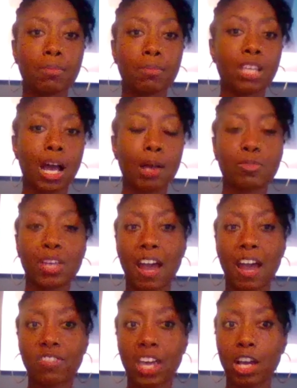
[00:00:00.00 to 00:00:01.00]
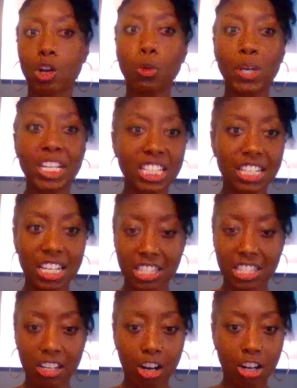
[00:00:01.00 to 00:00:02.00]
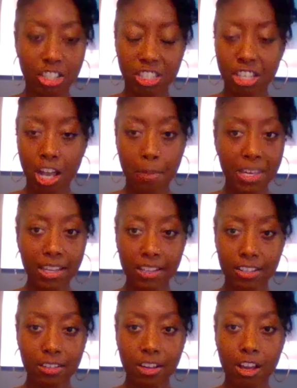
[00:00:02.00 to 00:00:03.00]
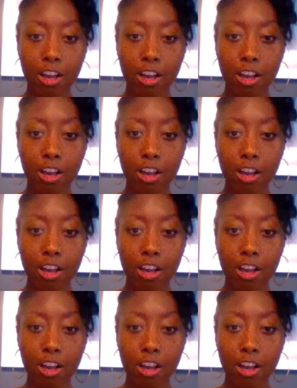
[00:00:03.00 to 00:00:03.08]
sometimes we have that queasiness in our stomach,